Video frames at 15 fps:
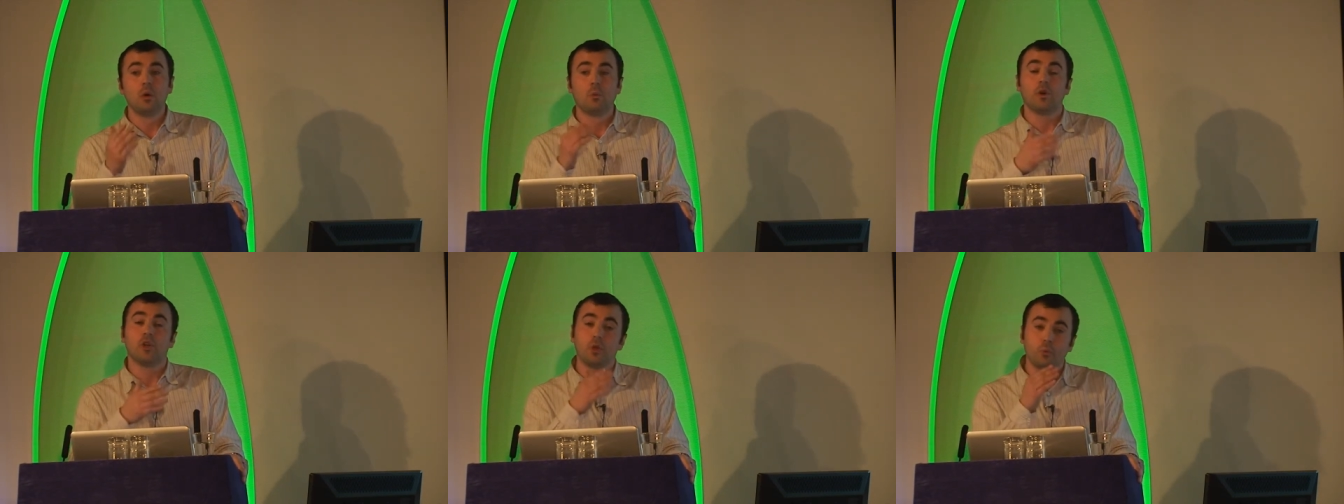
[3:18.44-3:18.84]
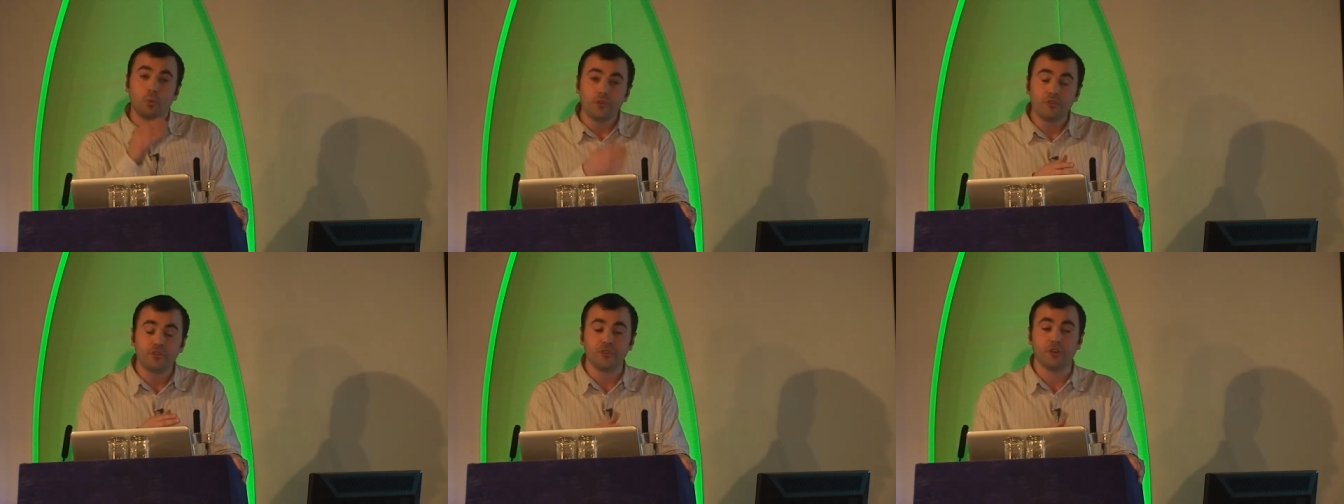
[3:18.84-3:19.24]
What you
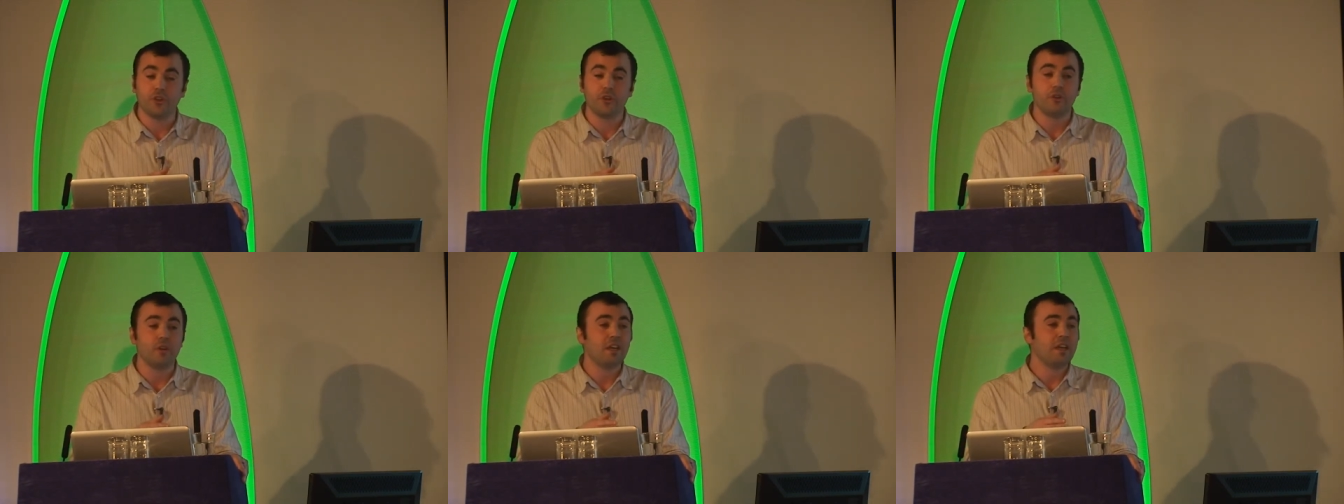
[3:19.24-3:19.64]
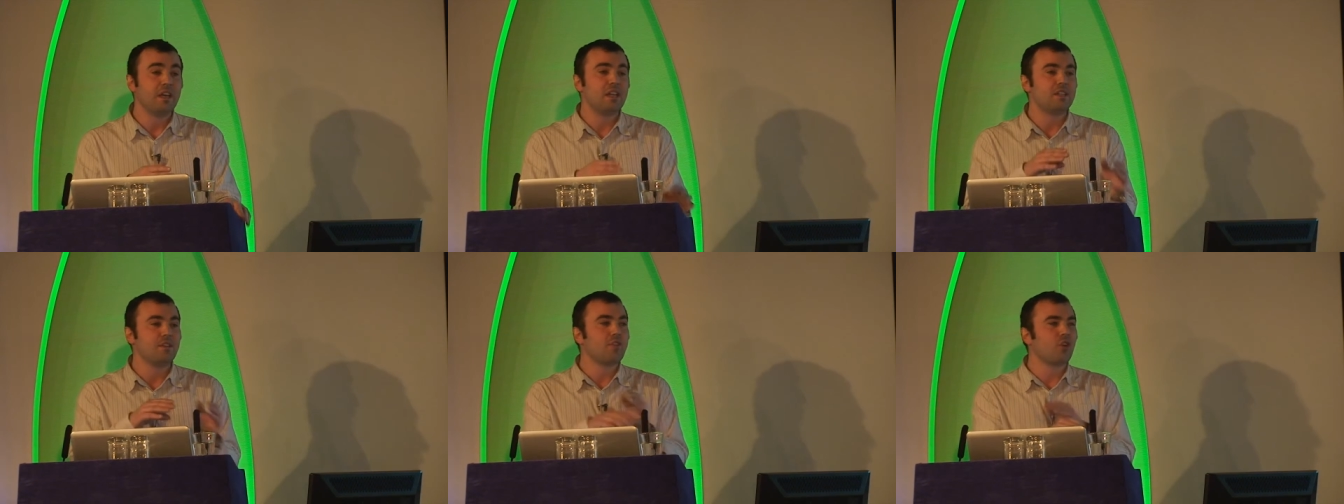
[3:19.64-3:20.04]
want to do
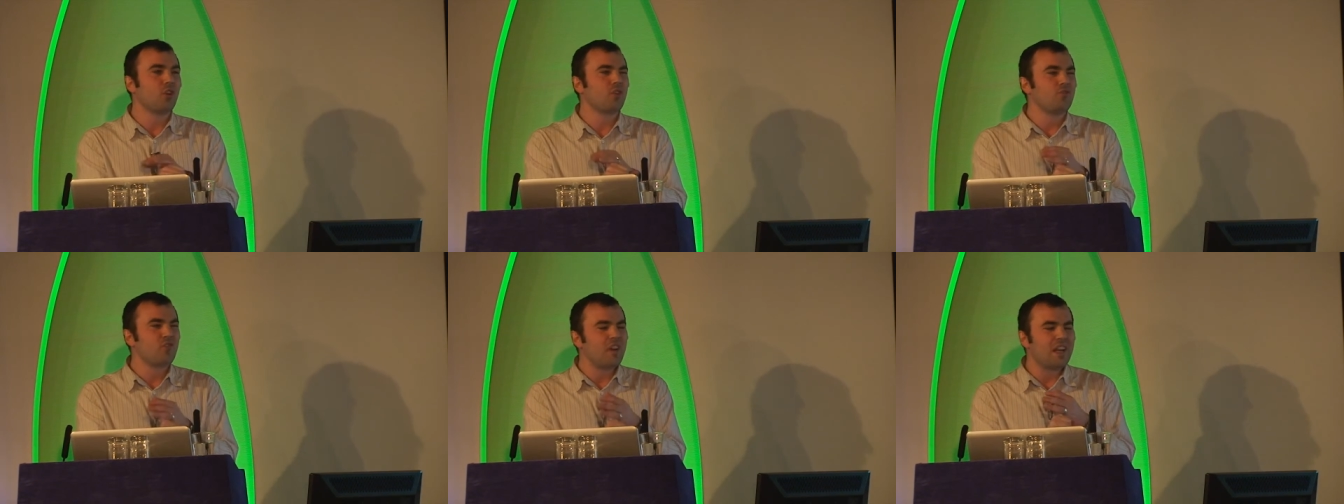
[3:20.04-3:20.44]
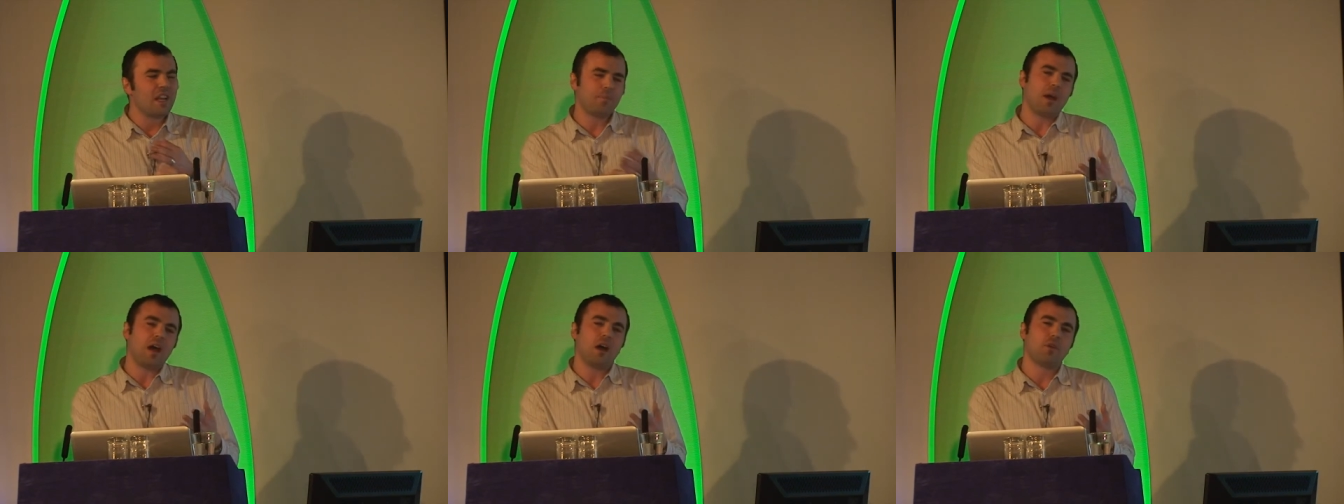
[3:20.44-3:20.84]
is, if you've got a
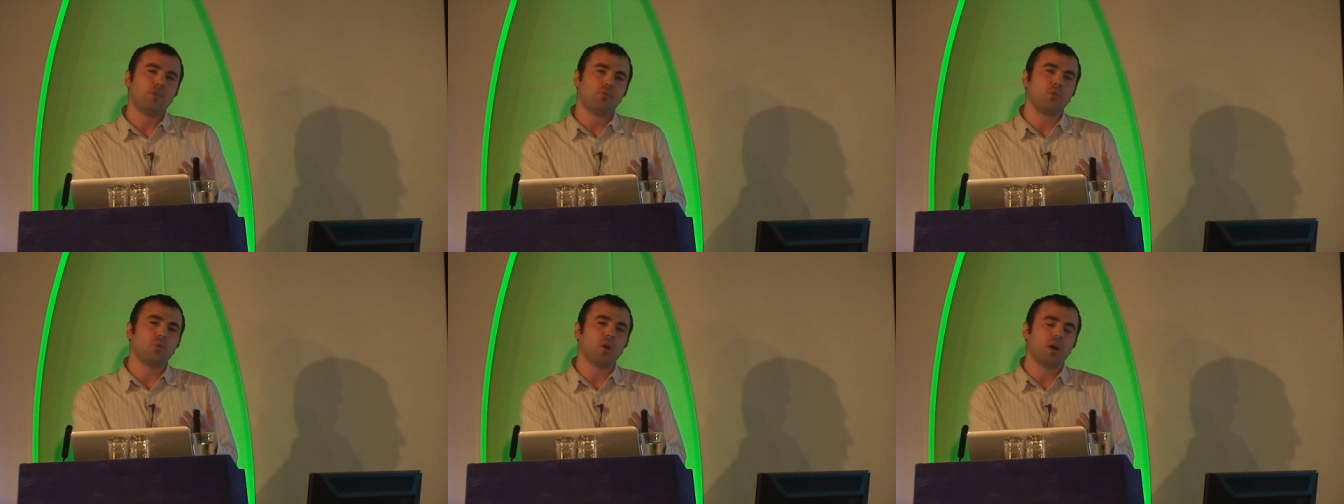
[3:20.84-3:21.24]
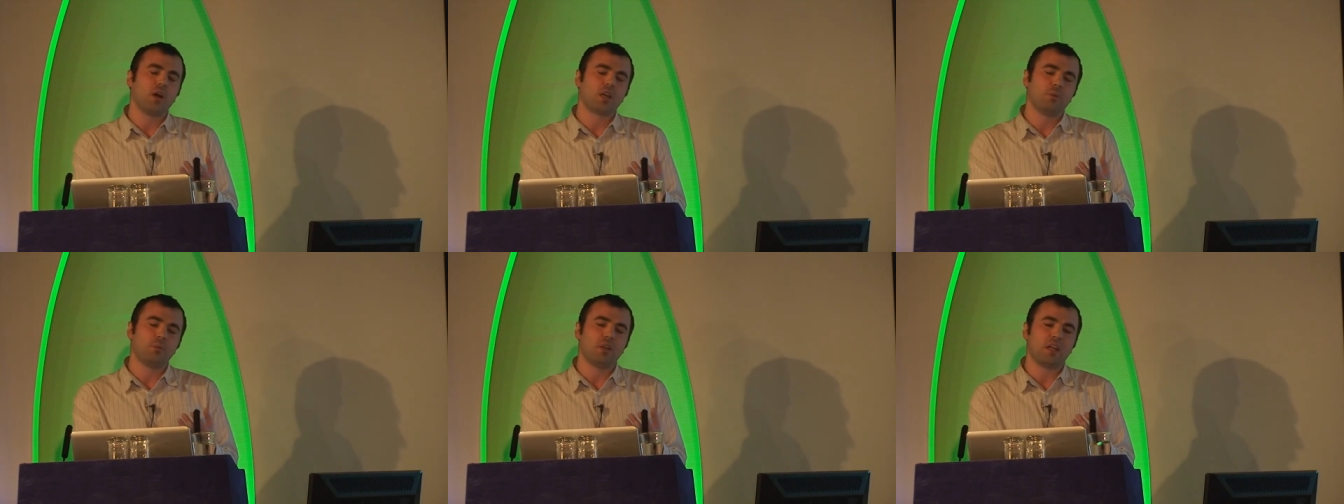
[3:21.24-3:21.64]
really powerful
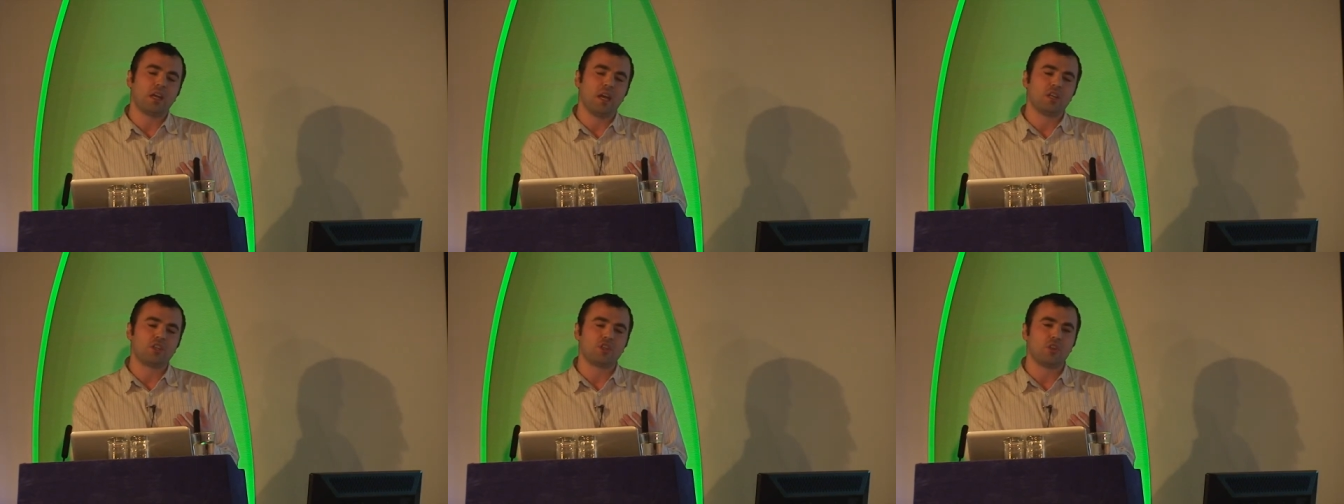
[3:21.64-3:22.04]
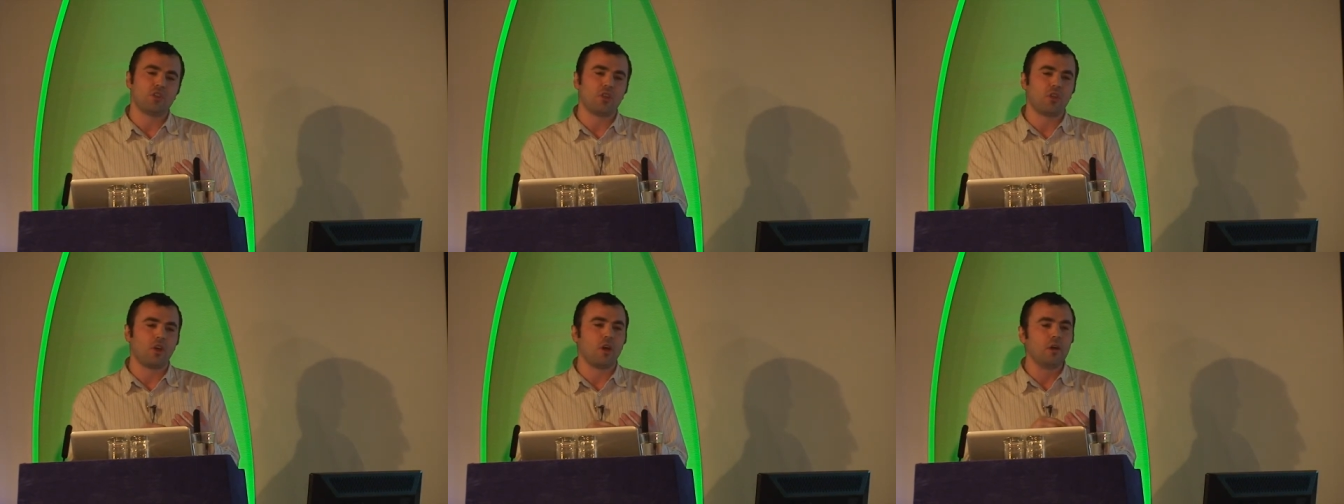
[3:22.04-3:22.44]

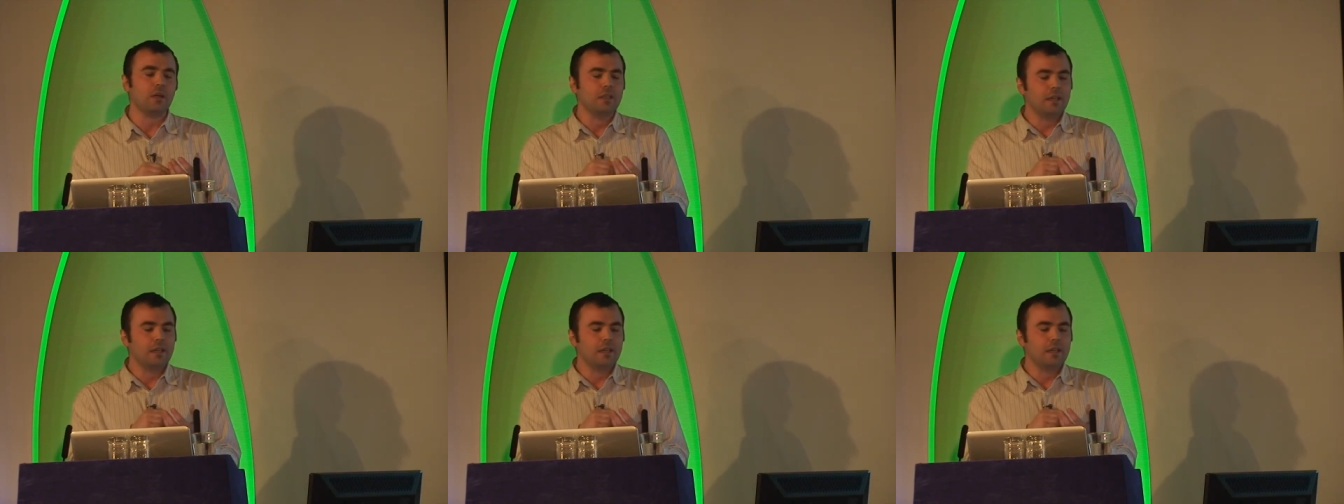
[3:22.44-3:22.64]
communication that